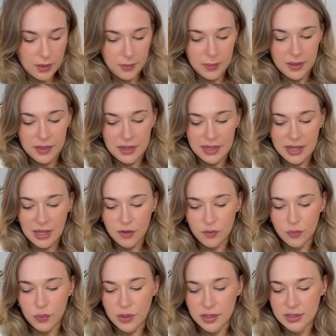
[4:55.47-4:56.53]
We have the King
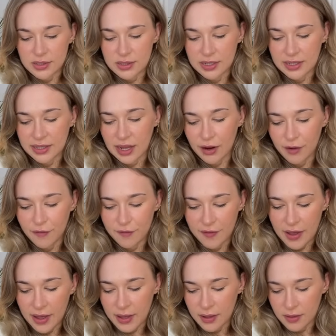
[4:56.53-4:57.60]
of Wands to
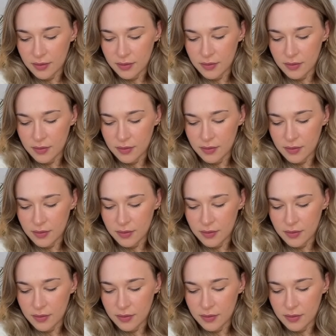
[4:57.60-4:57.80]
clarify.